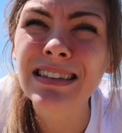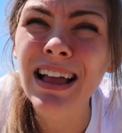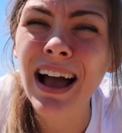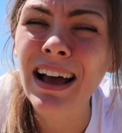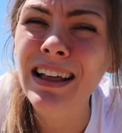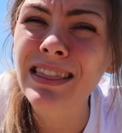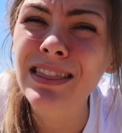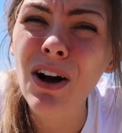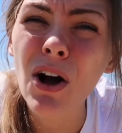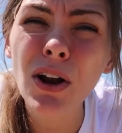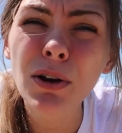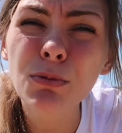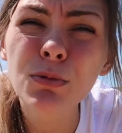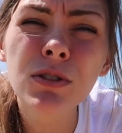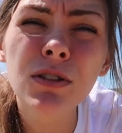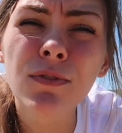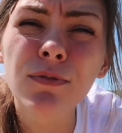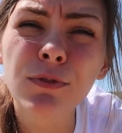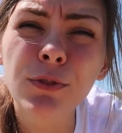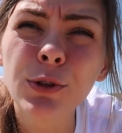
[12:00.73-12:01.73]
I thought it
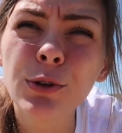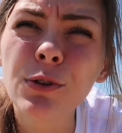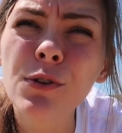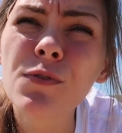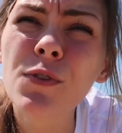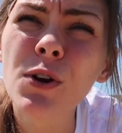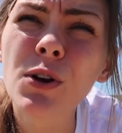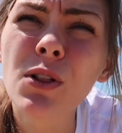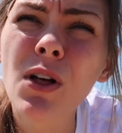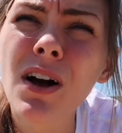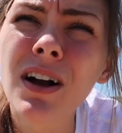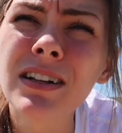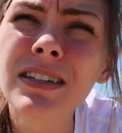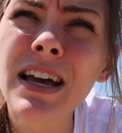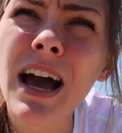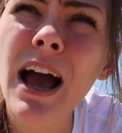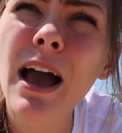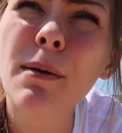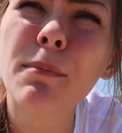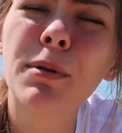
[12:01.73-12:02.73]
was a fluke for a long
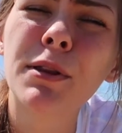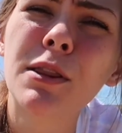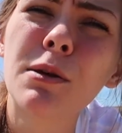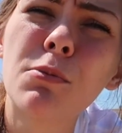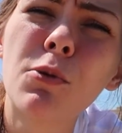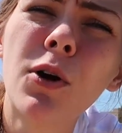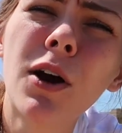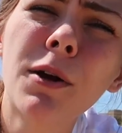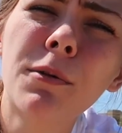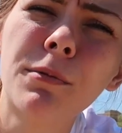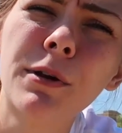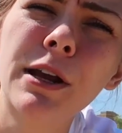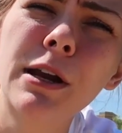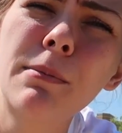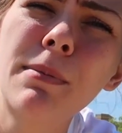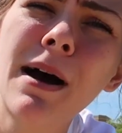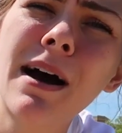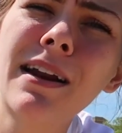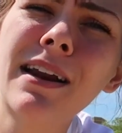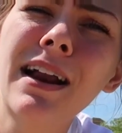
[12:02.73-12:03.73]
time, but the more I read
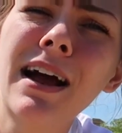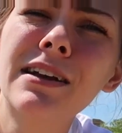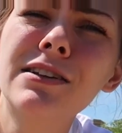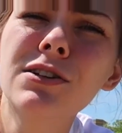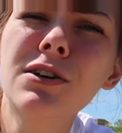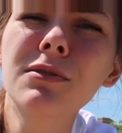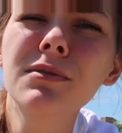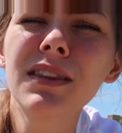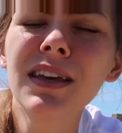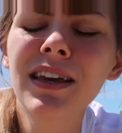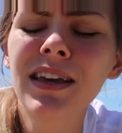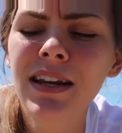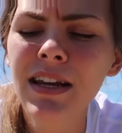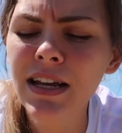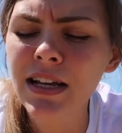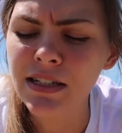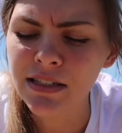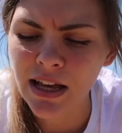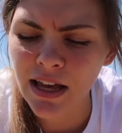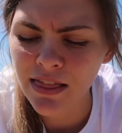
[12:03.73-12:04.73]
about it, I don't think it is.